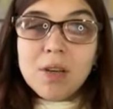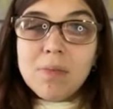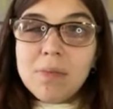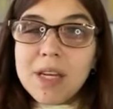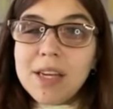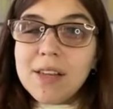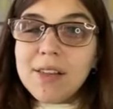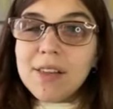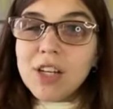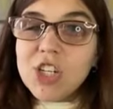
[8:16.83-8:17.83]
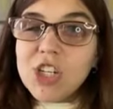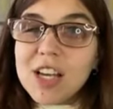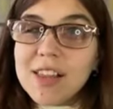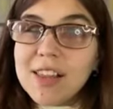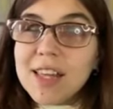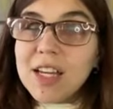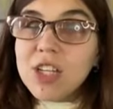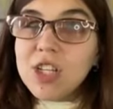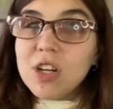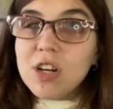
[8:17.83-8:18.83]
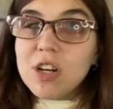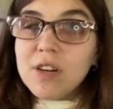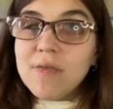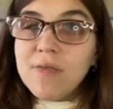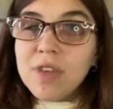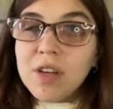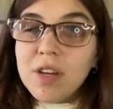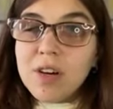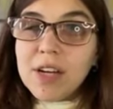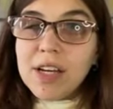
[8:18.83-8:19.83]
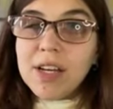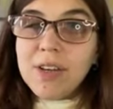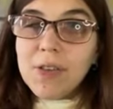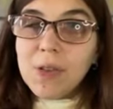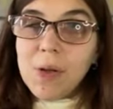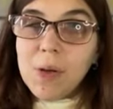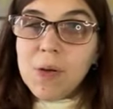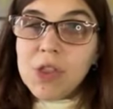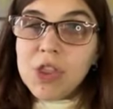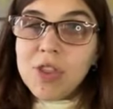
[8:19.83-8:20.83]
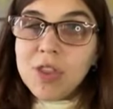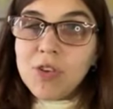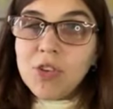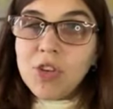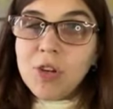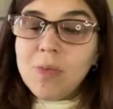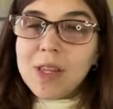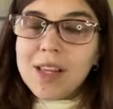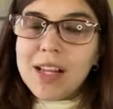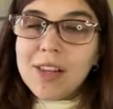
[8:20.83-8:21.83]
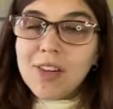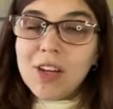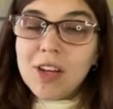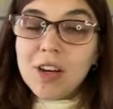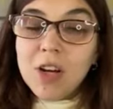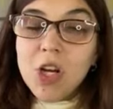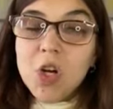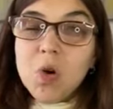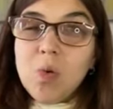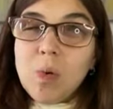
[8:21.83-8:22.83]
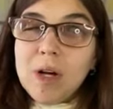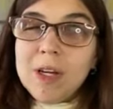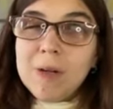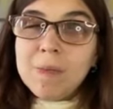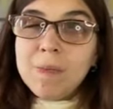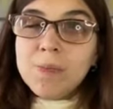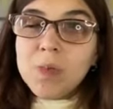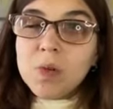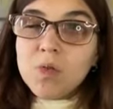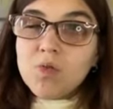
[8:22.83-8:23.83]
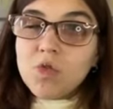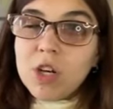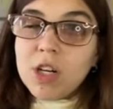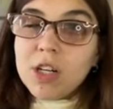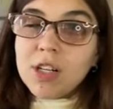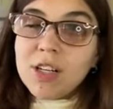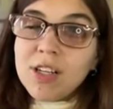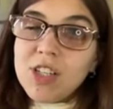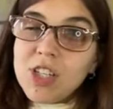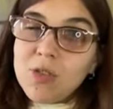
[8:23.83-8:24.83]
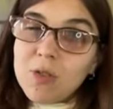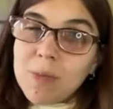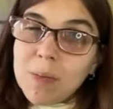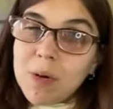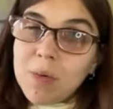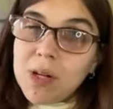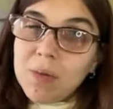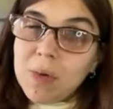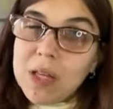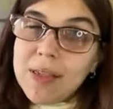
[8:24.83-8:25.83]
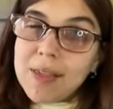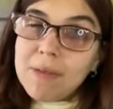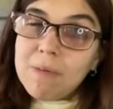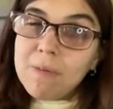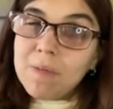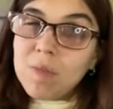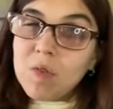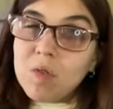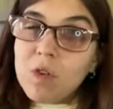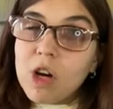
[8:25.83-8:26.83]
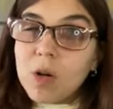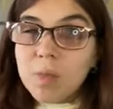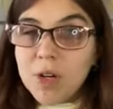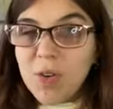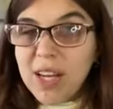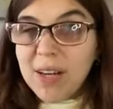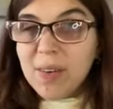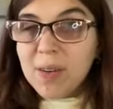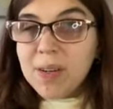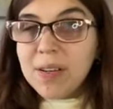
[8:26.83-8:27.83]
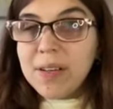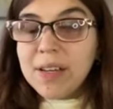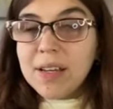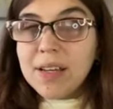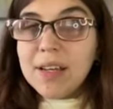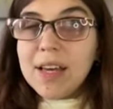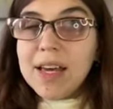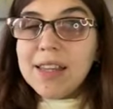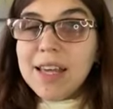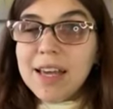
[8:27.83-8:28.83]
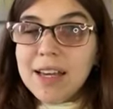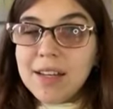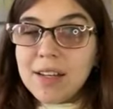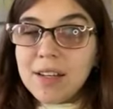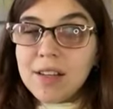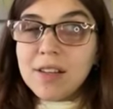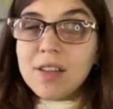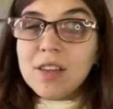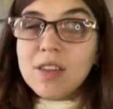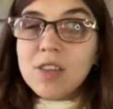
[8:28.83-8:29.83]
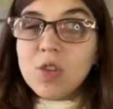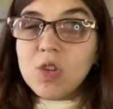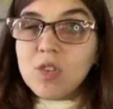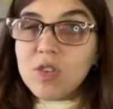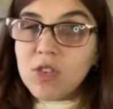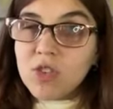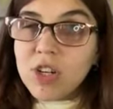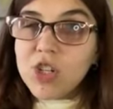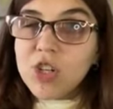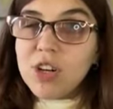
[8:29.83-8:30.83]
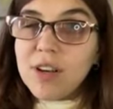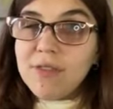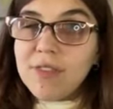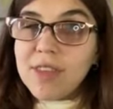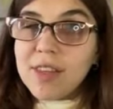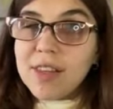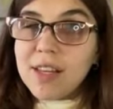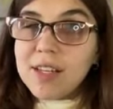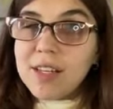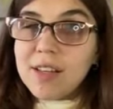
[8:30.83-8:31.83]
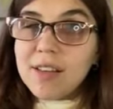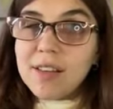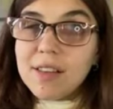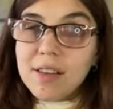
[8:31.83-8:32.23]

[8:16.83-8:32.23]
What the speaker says: me suggest that to her. Okay, so there's two mistakes in here. One, wrong. Do you remember what it was? Wrong pronoun. And then the structure of the sentence.